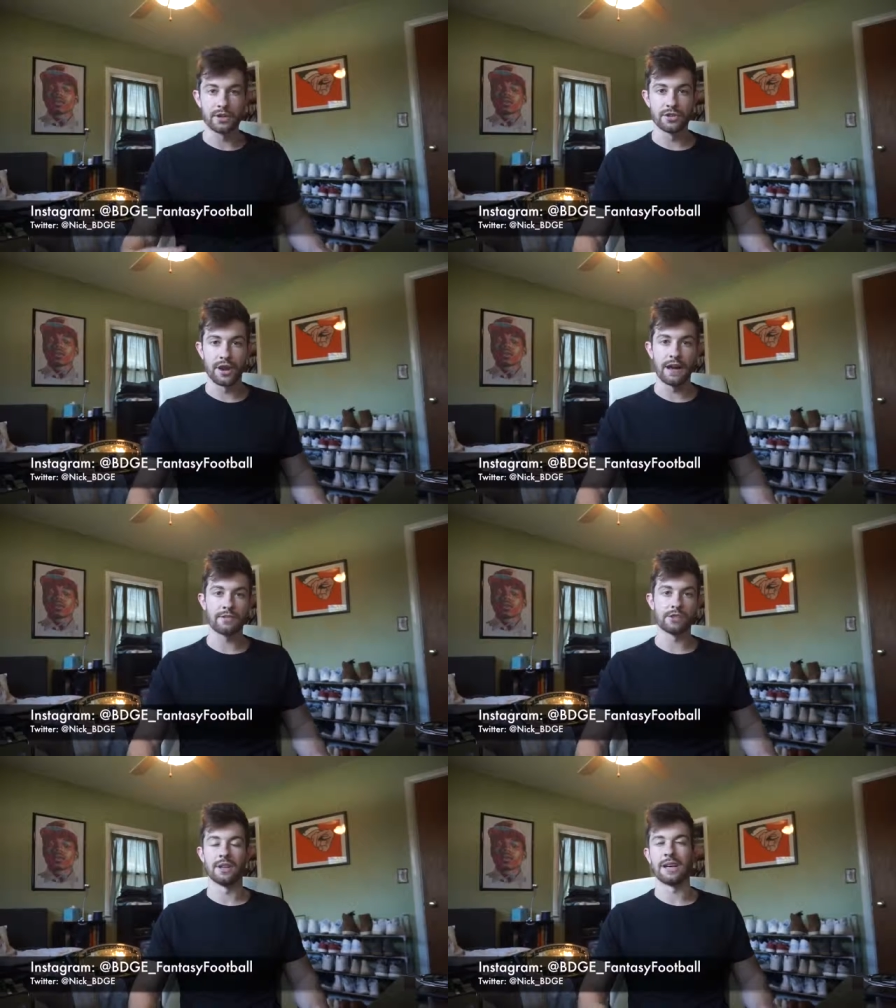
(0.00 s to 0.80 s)
your
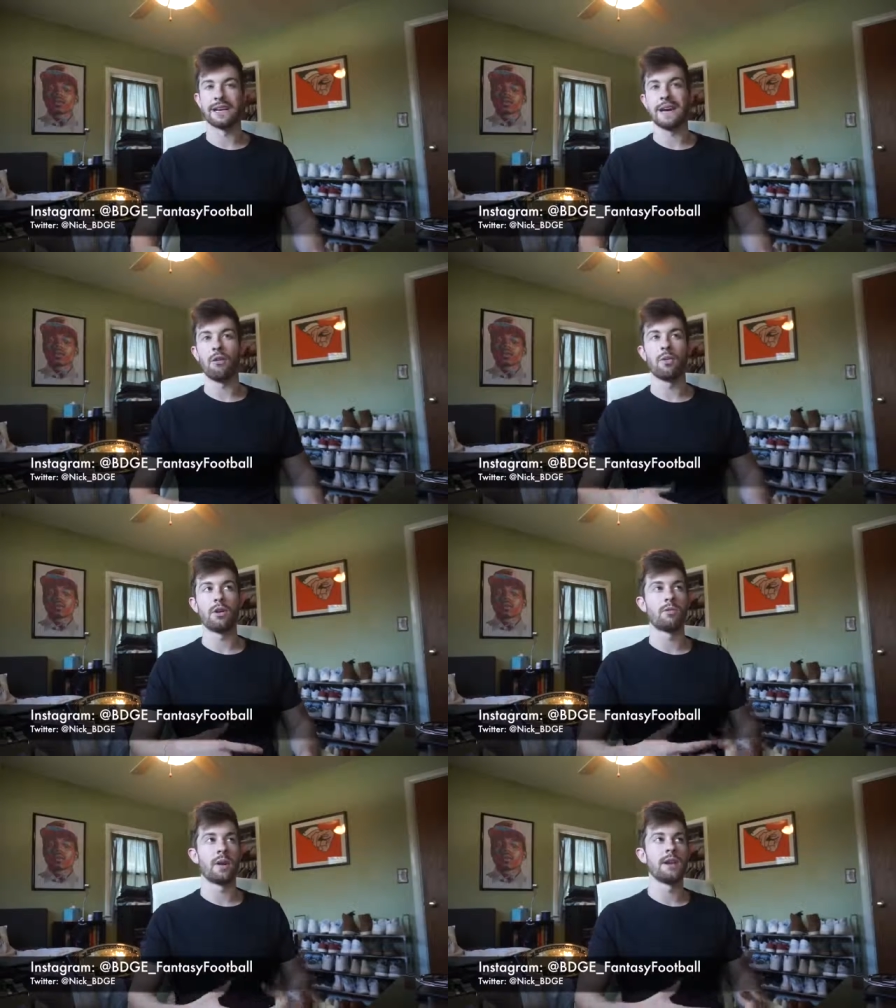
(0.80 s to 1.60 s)
draft because you're like, what
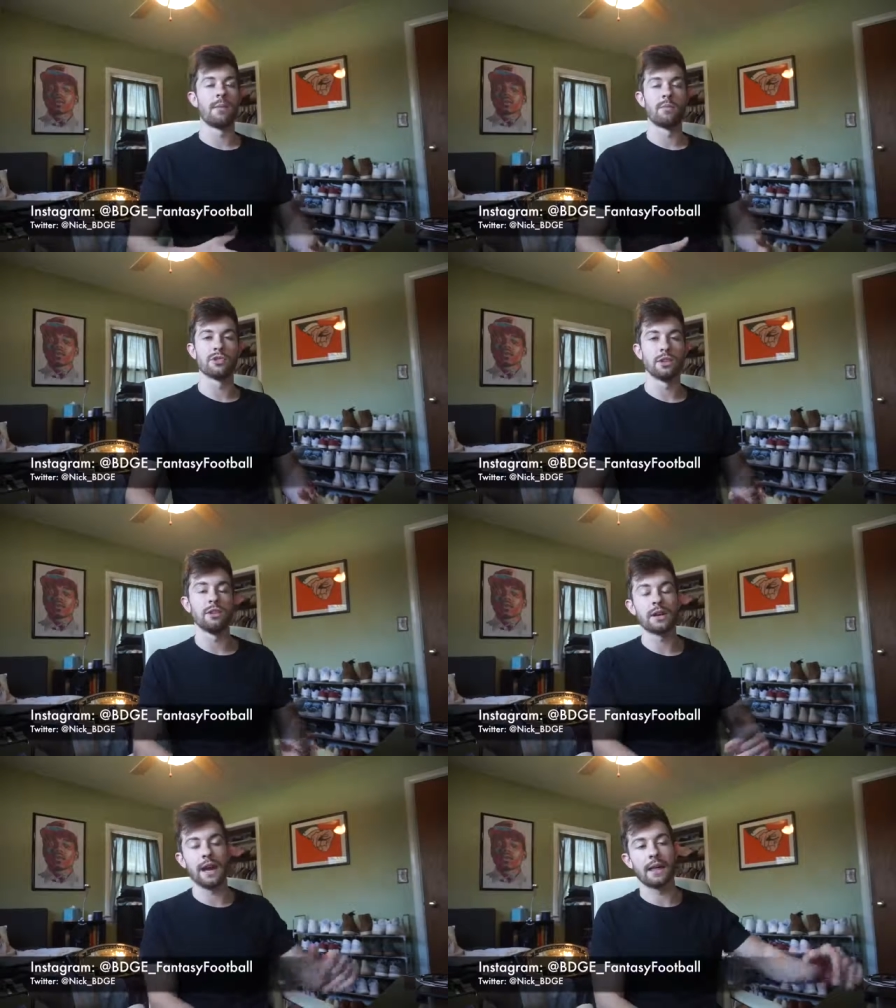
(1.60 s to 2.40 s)
are the right numbers to
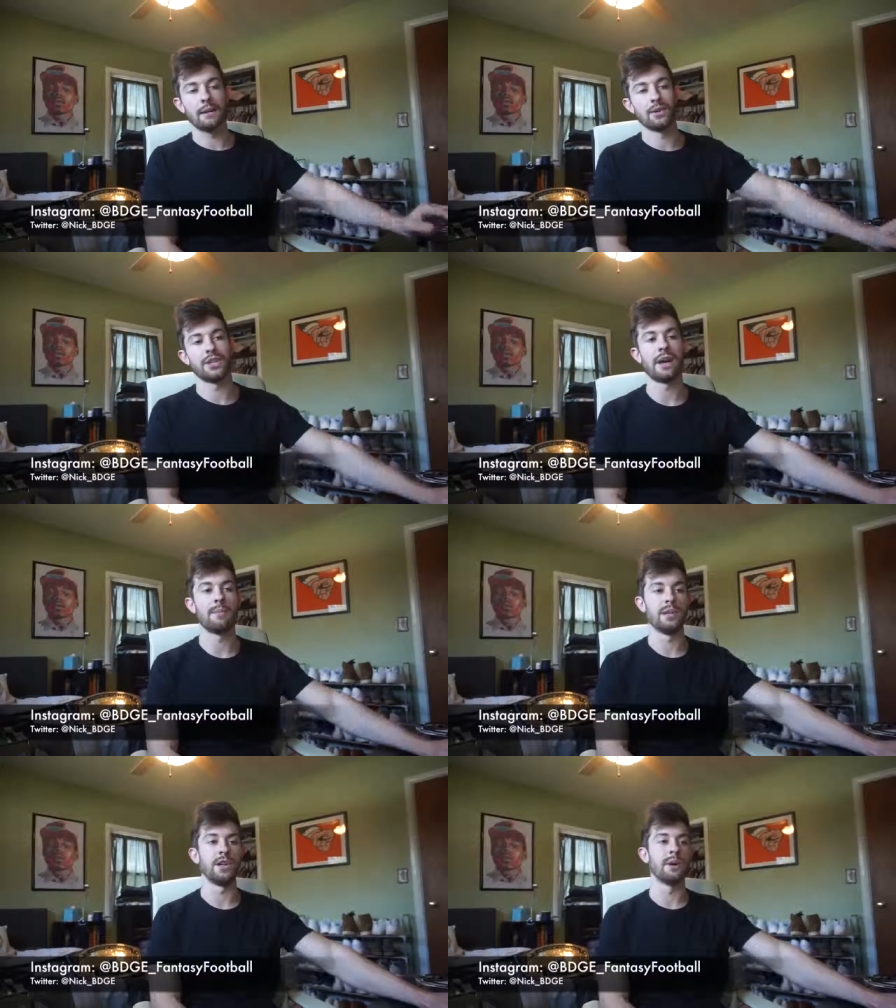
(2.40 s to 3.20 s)
look at? Like, what should I
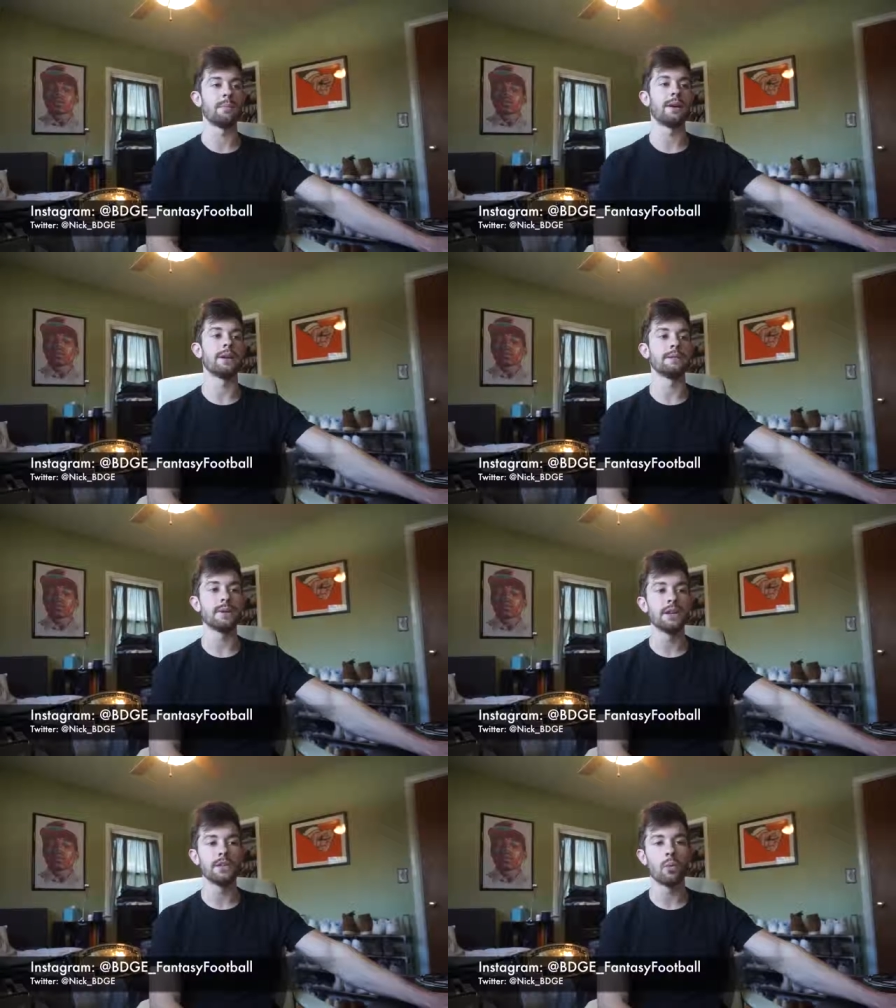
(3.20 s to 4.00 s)
be doing? But
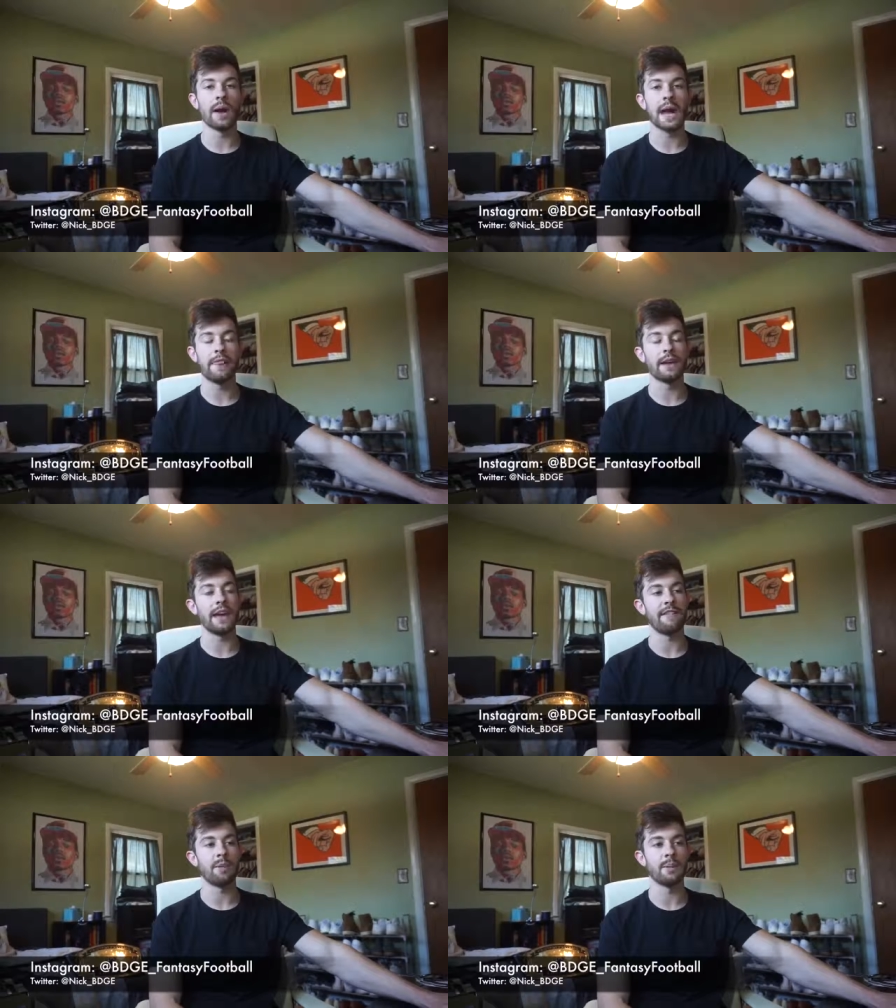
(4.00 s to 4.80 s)
either way, I
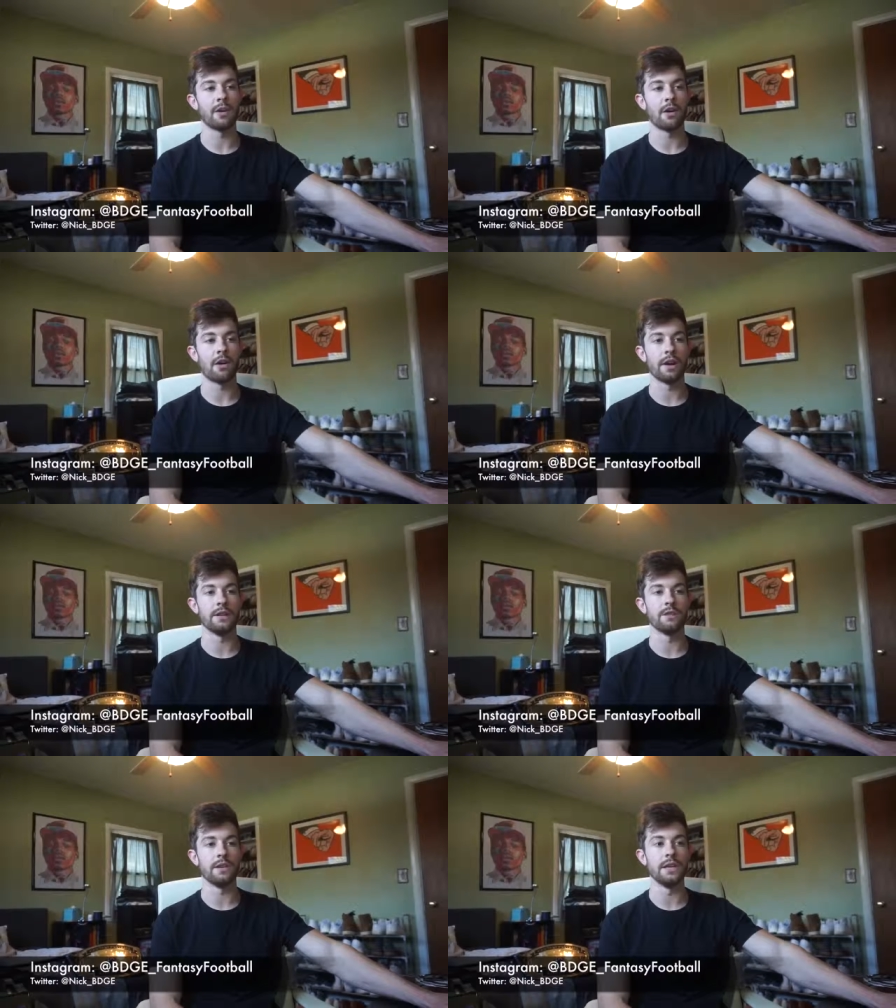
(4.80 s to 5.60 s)
think half PPR
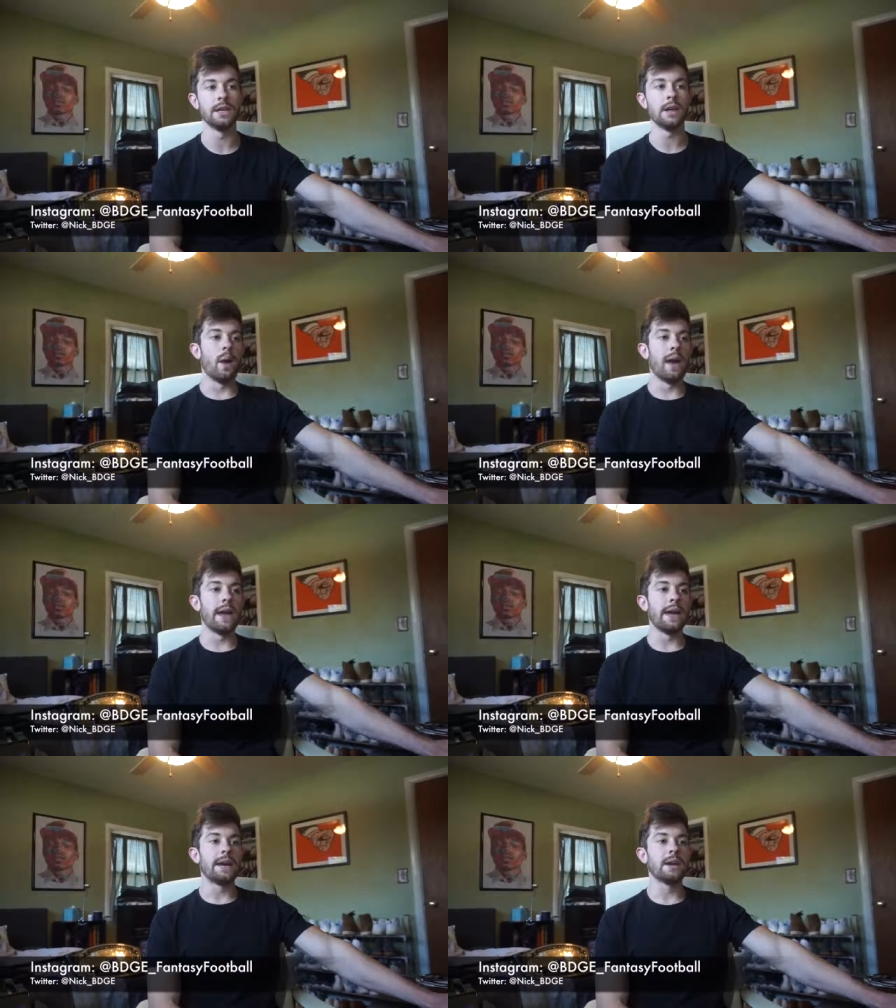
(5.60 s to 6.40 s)
is the
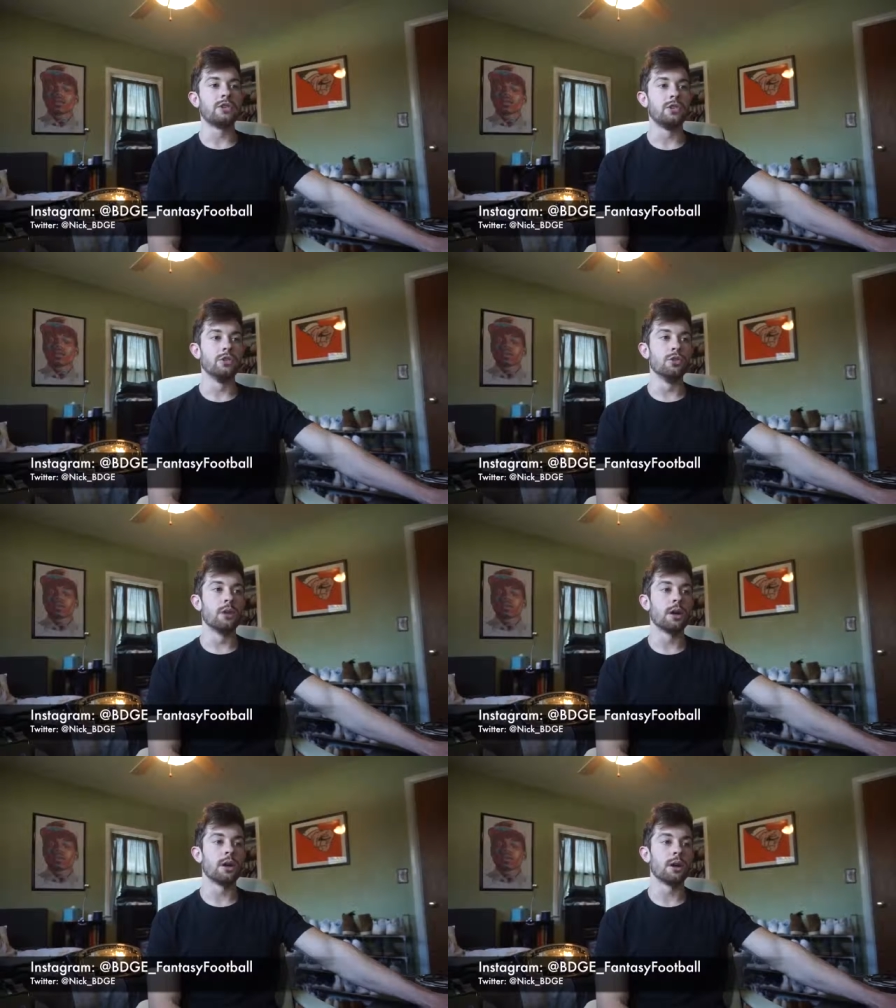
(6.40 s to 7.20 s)
way
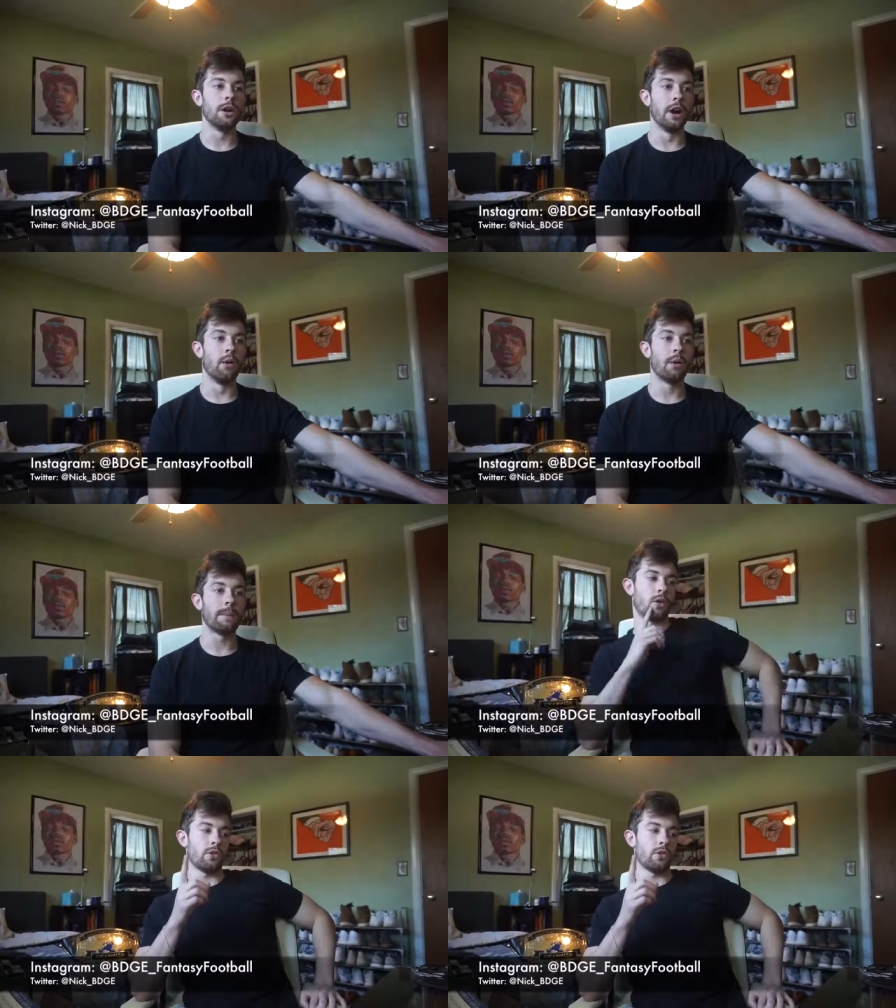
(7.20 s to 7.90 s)
to go.